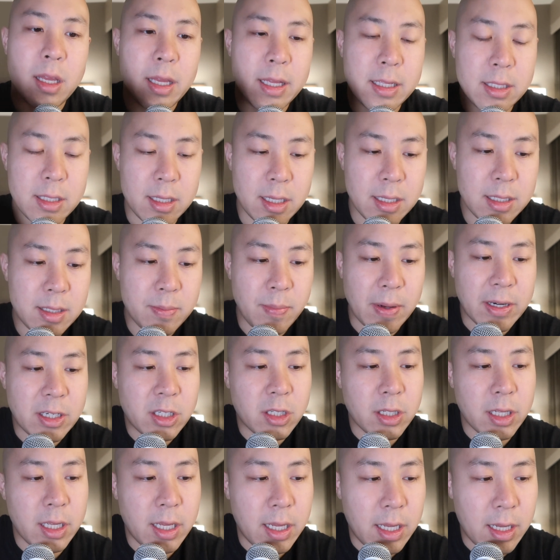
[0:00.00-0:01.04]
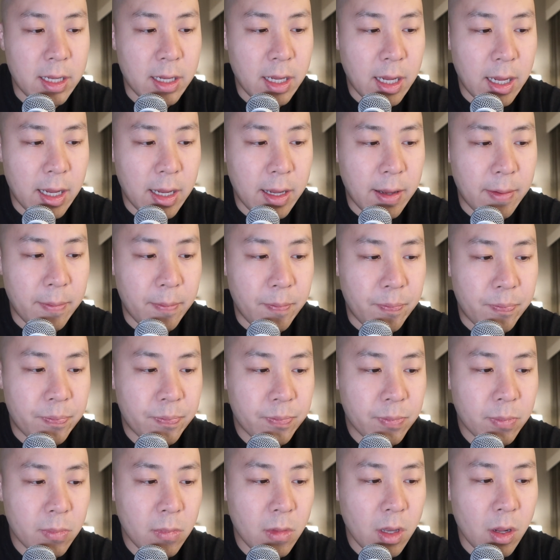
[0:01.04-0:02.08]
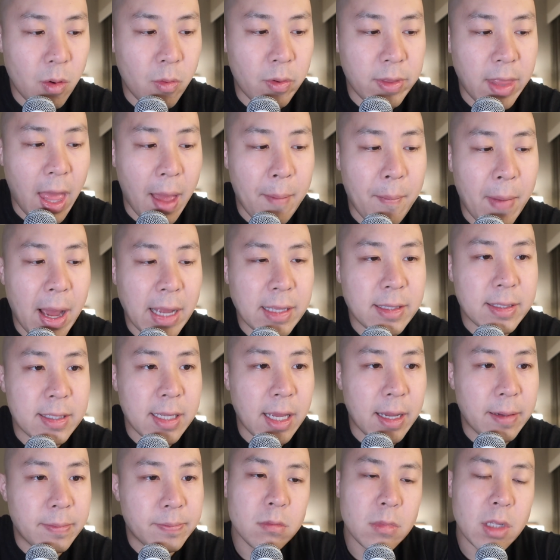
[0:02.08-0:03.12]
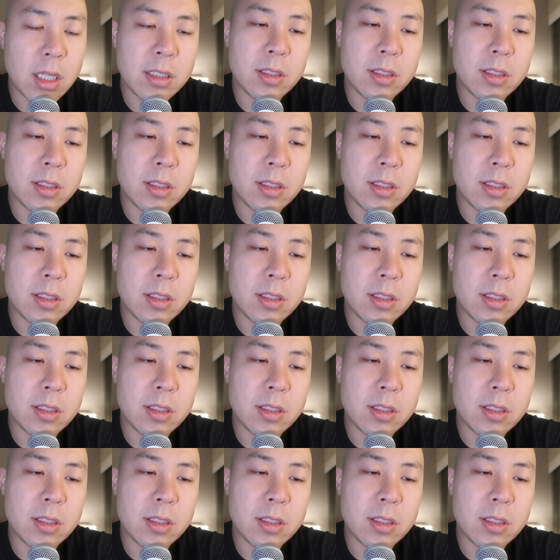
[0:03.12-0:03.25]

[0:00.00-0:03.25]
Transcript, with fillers: and especially um, with that mindset.